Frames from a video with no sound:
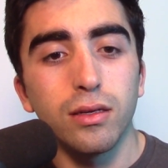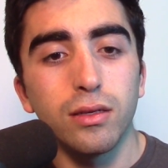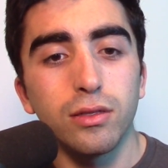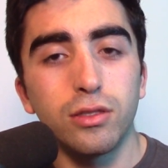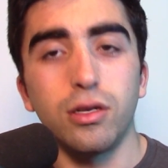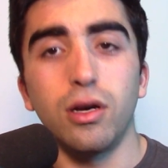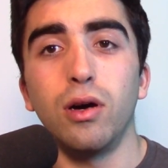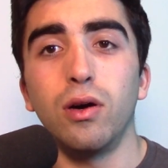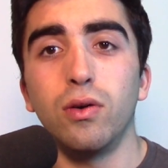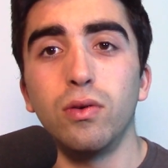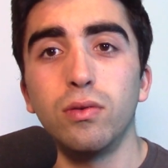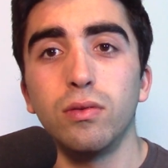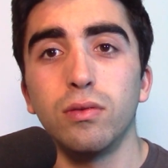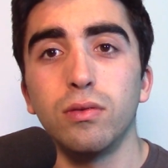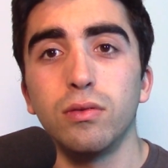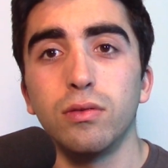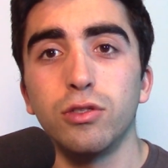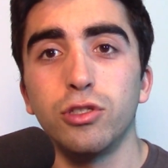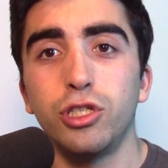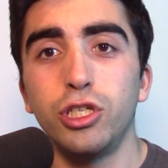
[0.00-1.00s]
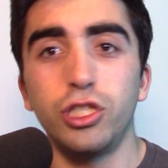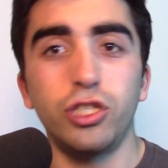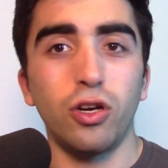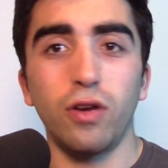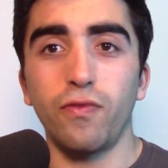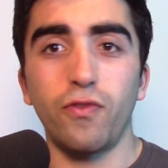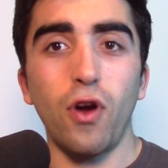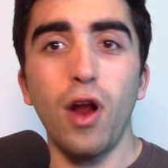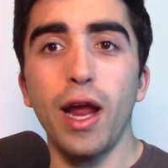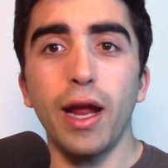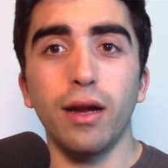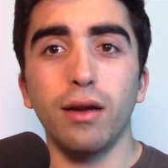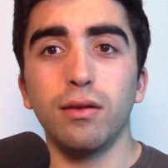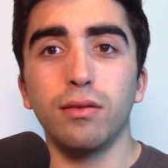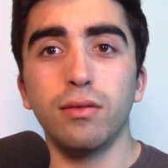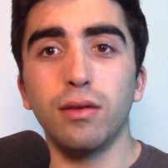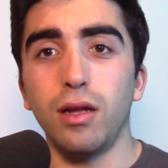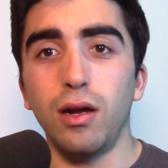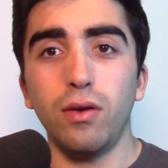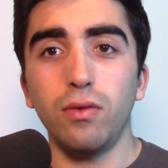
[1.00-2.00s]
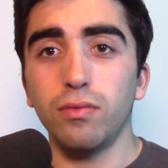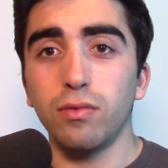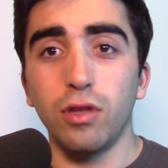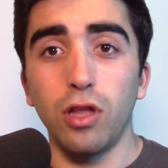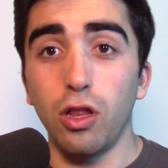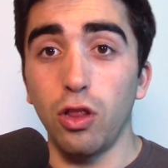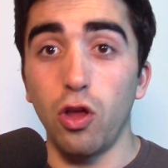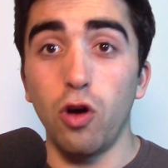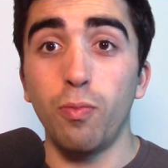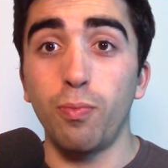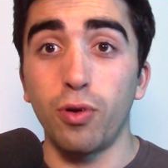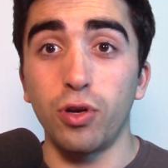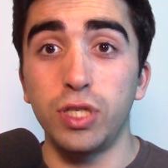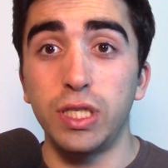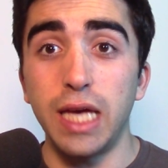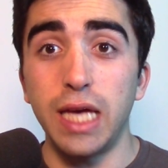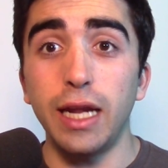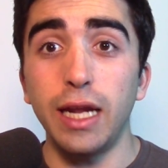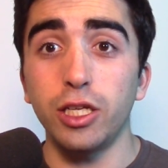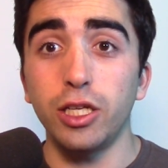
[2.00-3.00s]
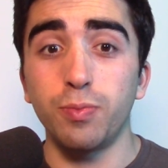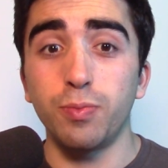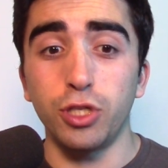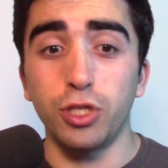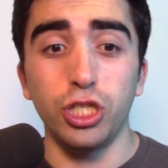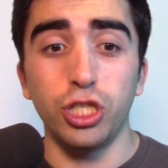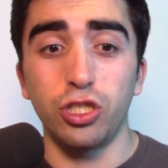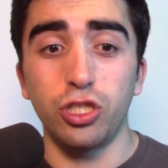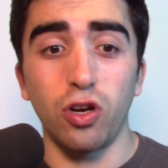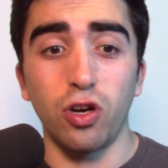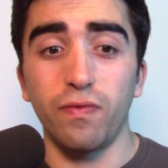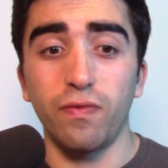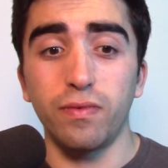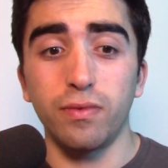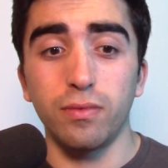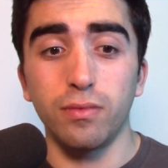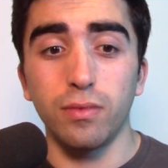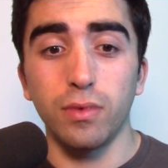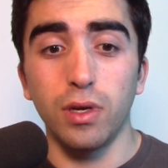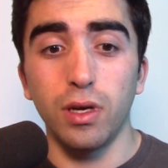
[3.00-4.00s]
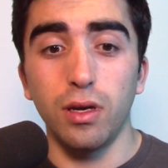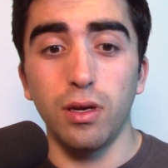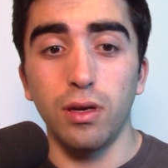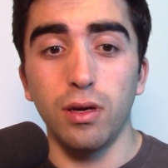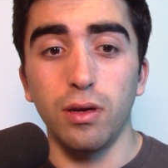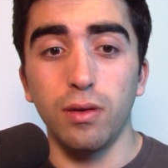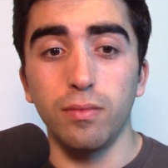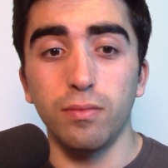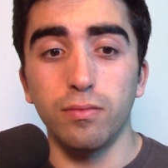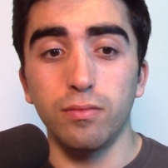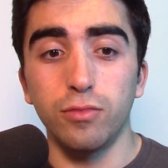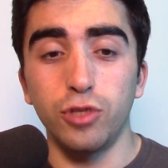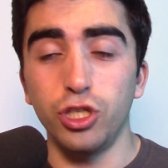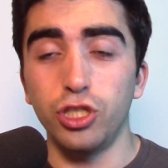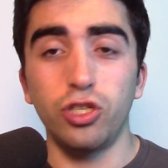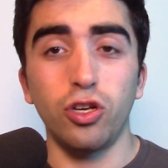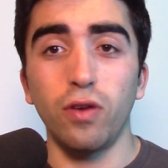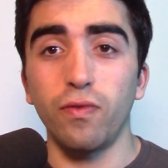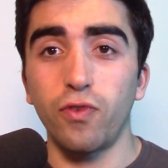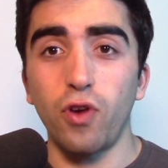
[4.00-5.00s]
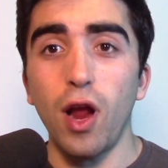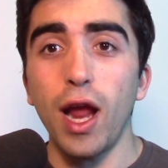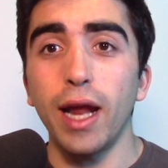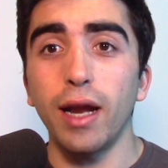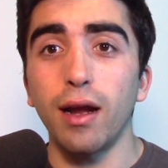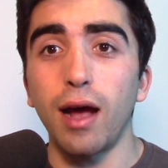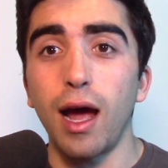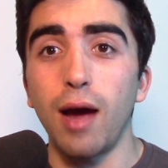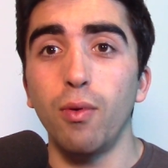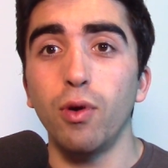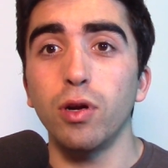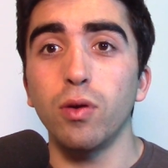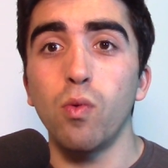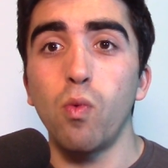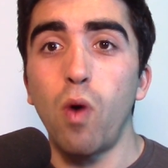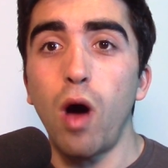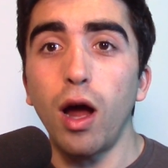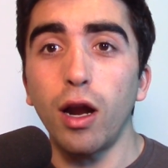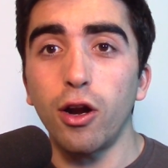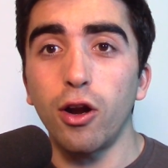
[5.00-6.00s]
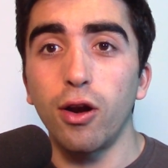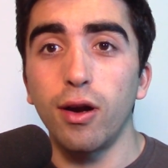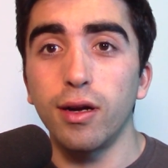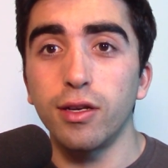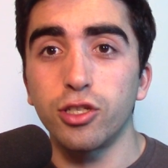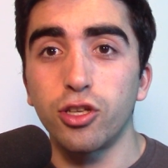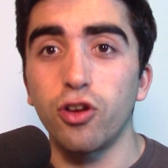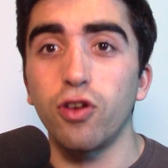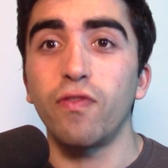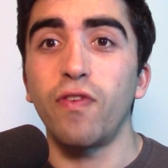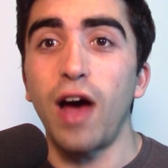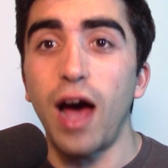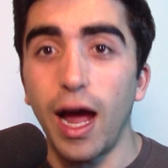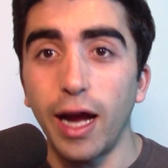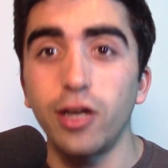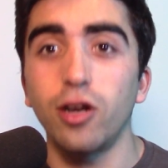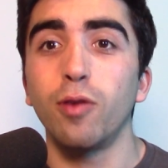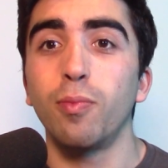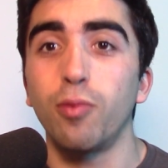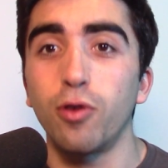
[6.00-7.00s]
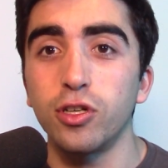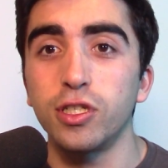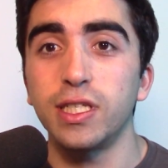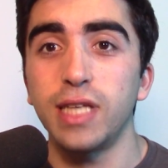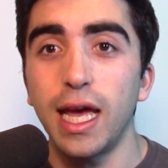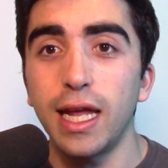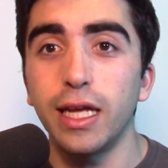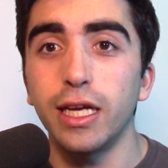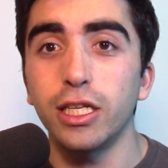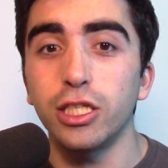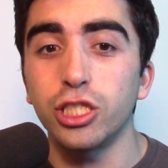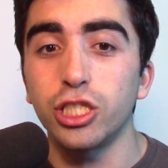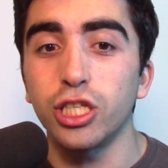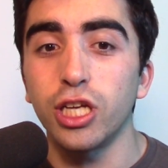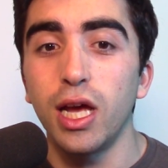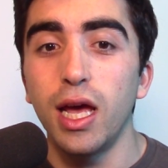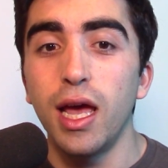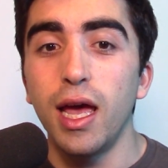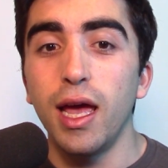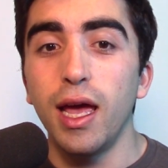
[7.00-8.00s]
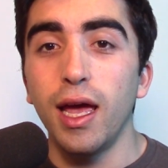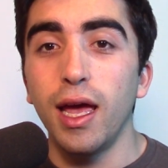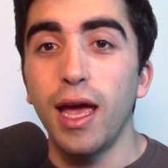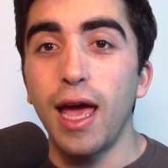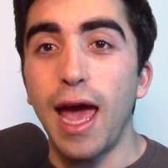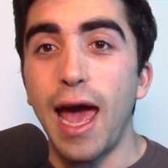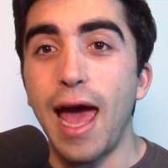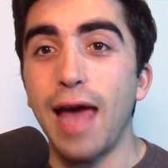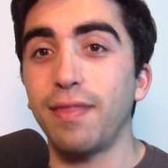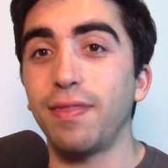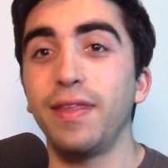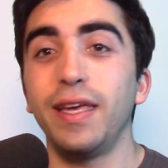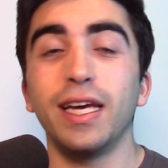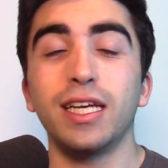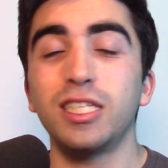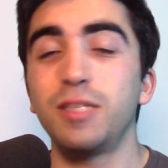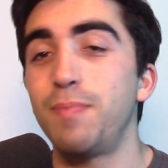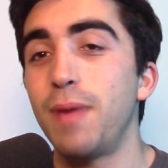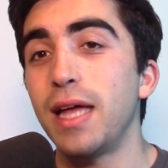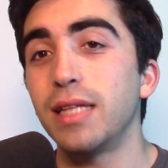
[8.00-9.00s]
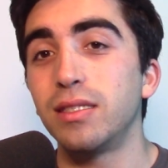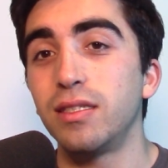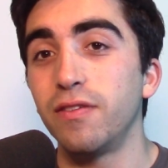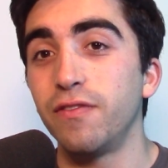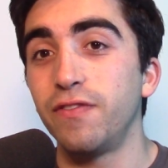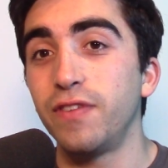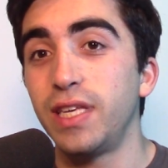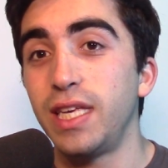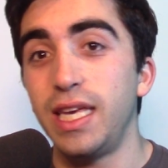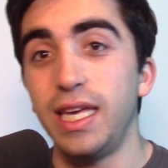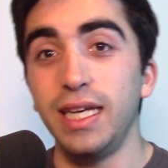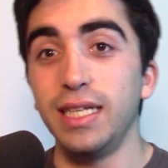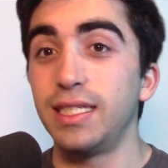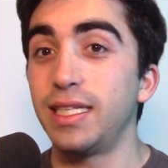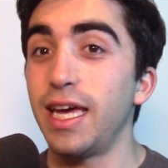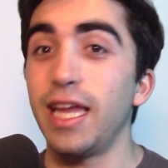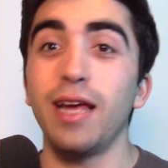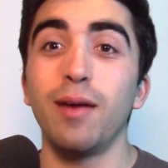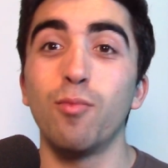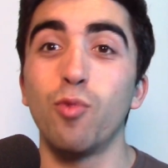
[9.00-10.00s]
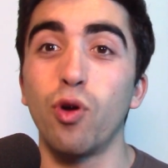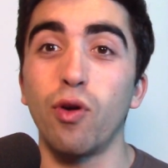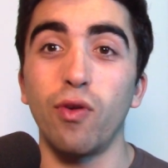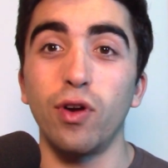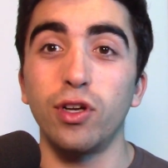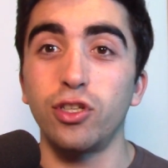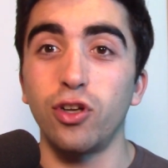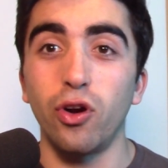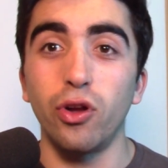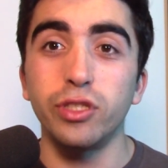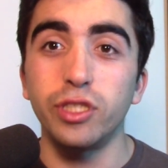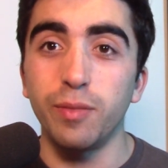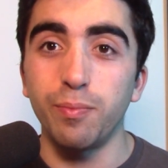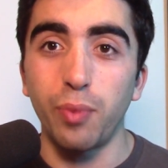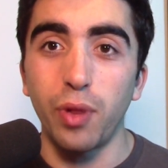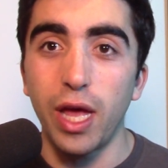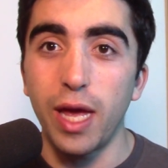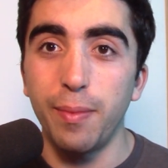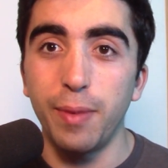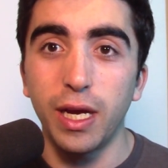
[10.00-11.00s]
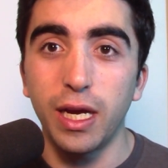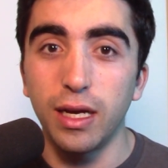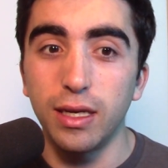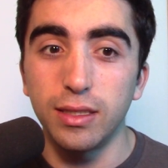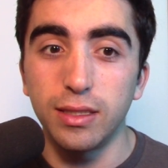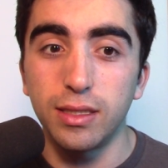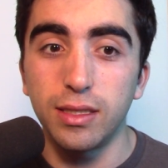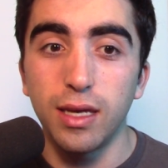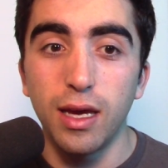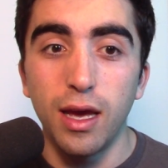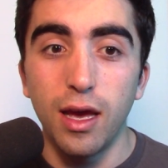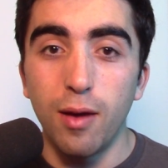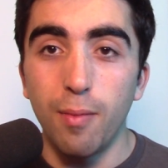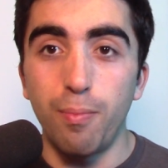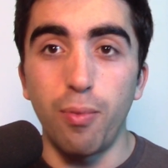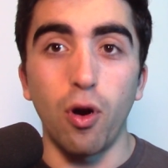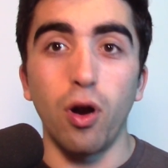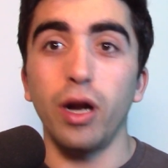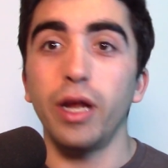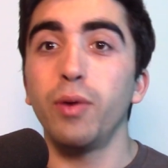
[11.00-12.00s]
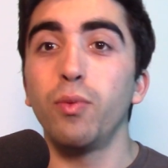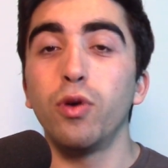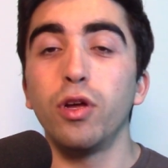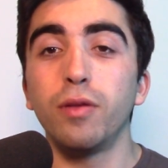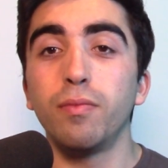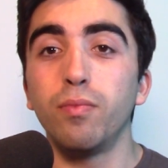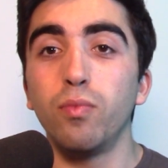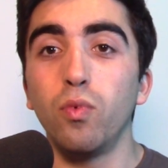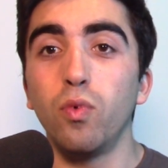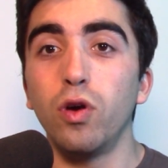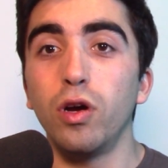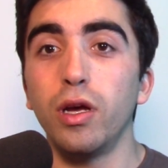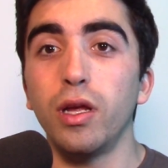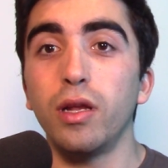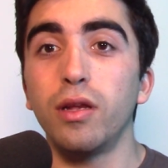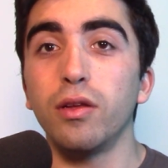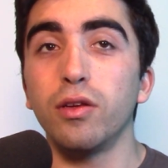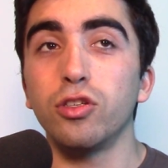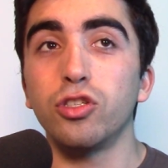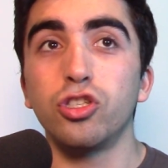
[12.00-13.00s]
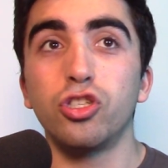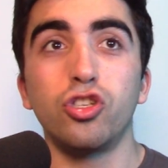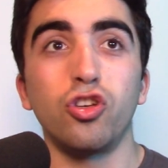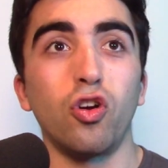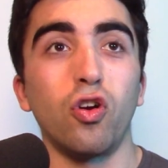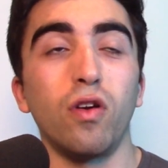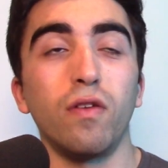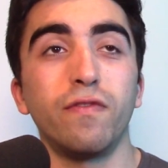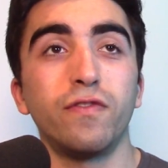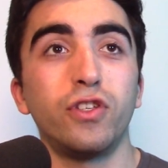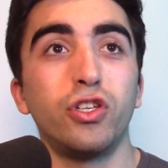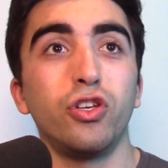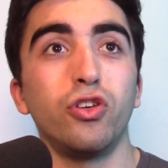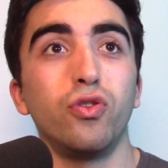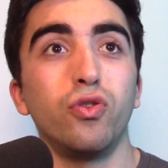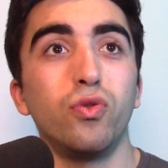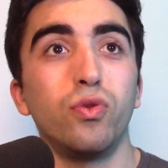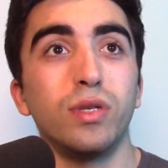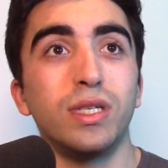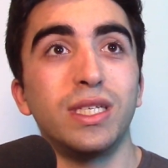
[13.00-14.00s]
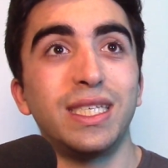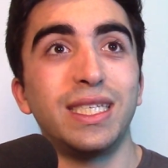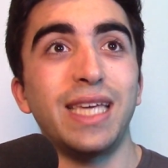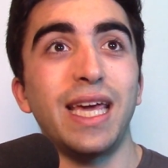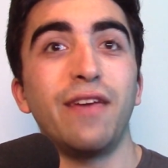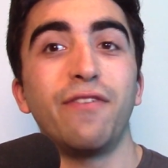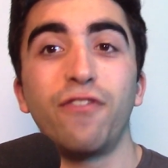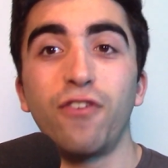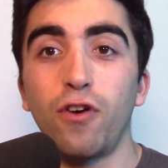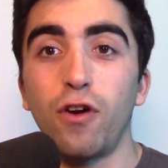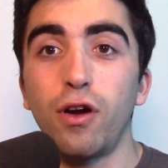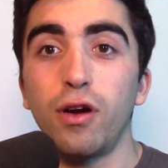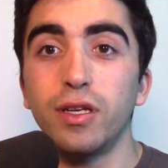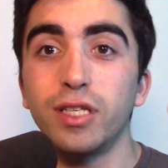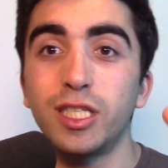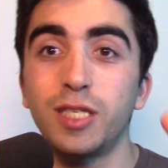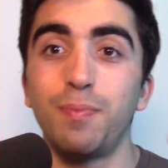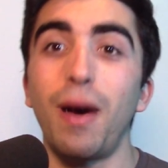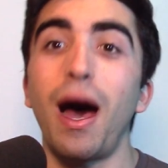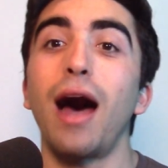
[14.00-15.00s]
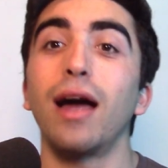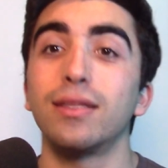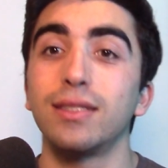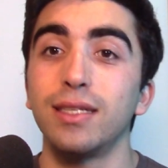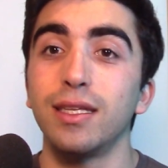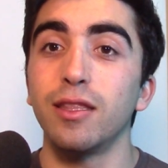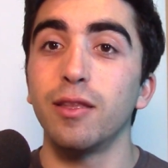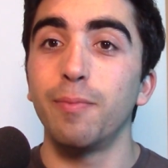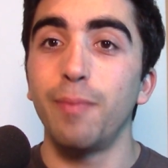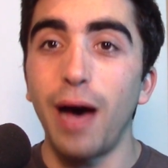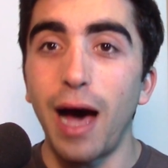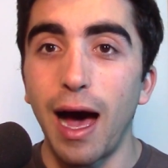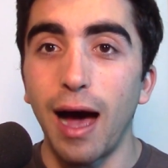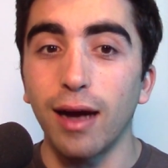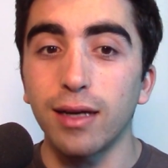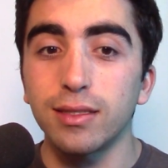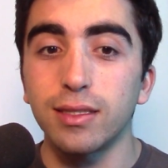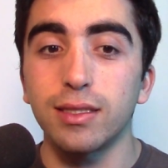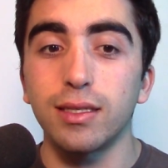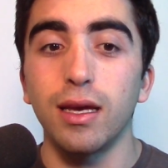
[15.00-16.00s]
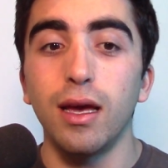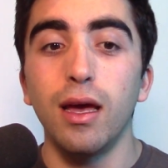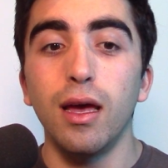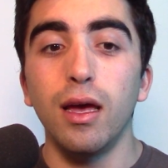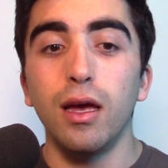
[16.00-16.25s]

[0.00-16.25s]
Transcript: So she served great, you know, low percentage, but she served great. I wouldn't want her to serve higher percentage at the expense of Keys getting more returns in play because Barty would serve to safer spots in the box.